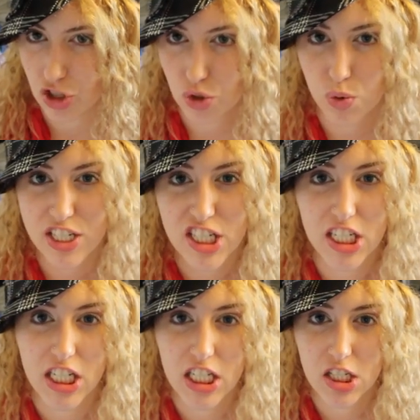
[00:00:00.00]
this
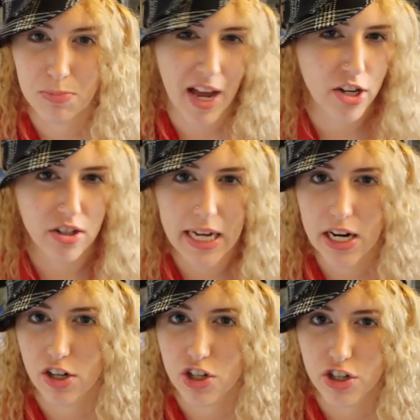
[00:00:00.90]
twisted spider
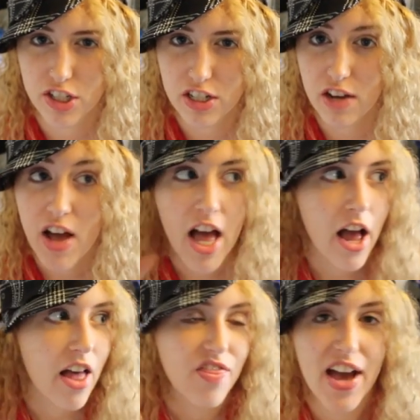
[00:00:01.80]
character and stuff,
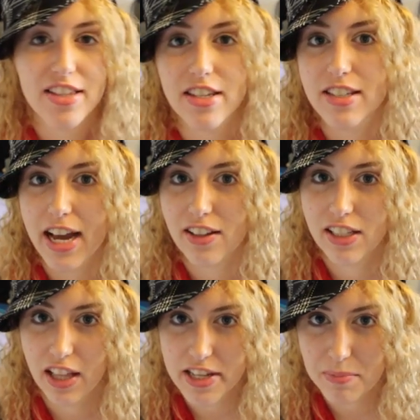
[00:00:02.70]
that's
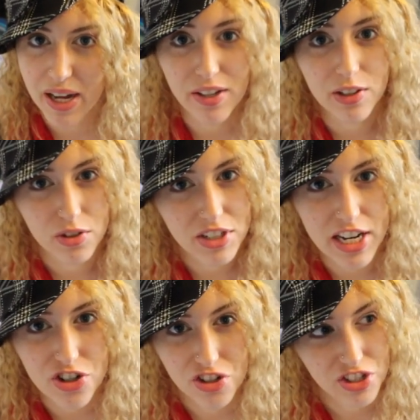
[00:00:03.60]
exactly like my
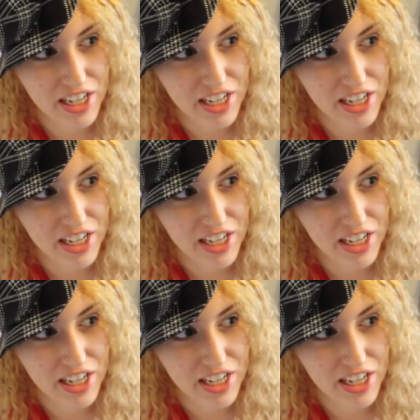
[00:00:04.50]
hallucinations.